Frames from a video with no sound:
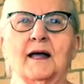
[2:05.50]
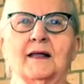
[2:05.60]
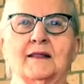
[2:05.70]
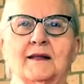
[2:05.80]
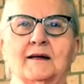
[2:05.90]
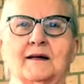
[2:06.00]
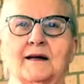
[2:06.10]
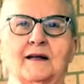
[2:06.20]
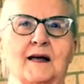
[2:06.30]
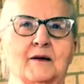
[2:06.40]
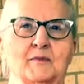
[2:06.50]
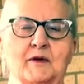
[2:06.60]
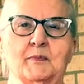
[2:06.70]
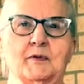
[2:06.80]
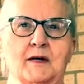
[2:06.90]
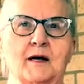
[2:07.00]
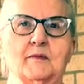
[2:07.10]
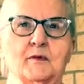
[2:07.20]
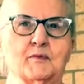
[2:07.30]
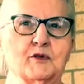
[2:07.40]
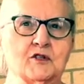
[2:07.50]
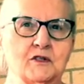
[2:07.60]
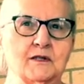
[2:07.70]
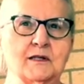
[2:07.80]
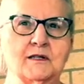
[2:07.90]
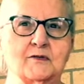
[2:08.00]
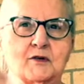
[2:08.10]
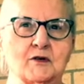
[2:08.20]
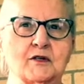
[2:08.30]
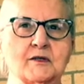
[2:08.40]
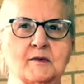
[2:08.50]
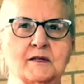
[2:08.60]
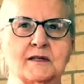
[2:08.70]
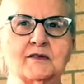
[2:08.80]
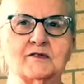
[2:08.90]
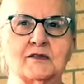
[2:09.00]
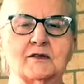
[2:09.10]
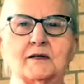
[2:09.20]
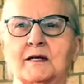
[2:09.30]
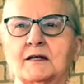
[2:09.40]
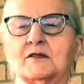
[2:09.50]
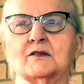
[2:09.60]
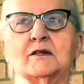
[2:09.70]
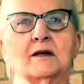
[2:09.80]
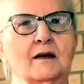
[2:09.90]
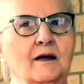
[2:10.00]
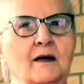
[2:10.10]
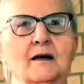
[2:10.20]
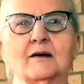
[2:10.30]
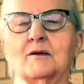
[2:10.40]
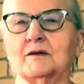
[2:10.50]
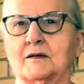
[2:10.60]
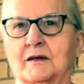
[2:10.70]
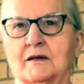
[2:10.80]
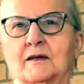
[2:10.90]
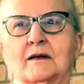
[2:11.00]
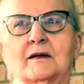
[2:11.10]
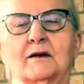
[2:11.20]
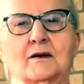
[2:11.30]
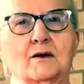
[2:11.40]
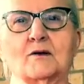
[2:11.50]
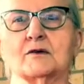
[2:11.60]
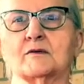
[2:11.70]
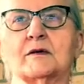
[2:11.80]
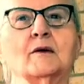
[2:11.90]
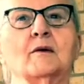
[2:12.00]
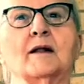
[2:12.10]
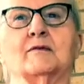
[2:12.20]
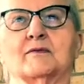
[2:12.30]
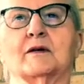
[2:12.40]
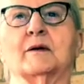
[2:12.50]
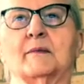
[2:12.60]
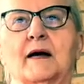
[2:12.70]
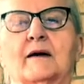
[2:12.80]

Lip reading: and then a lot of people come and purchase things for Christmas gifts and all that, so they always, it goes really well for him, yeah.